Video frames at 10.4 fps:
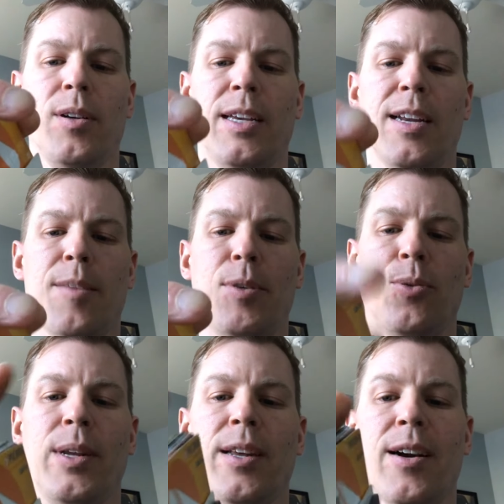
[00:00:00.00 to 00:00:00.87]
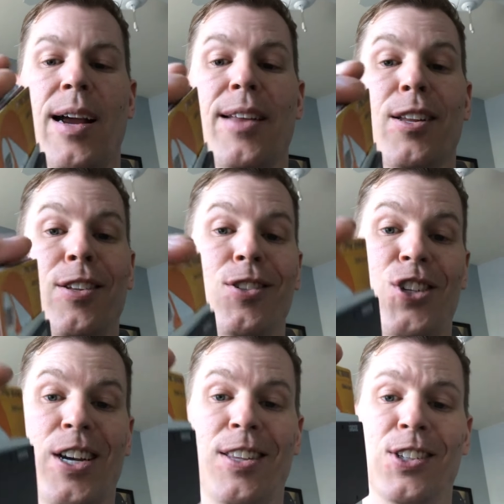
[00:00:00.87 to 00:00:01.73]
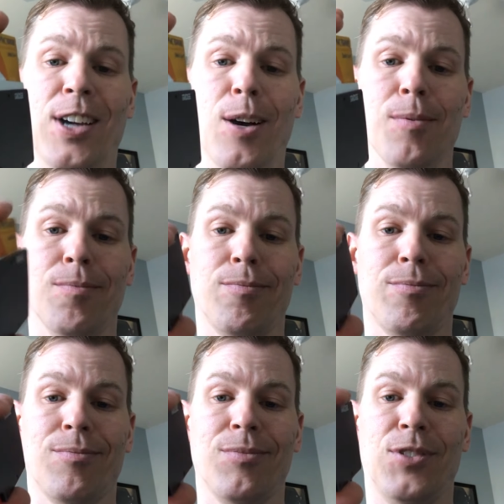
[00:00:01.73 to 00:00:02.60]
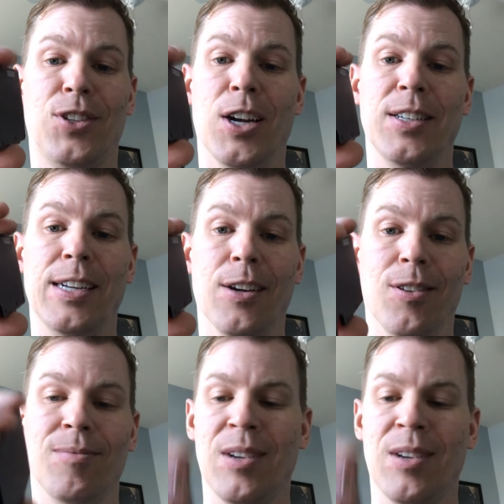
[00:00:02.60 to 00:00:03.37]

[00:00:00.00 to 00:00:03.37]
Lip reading: get it between there, and then check this out. Done deal.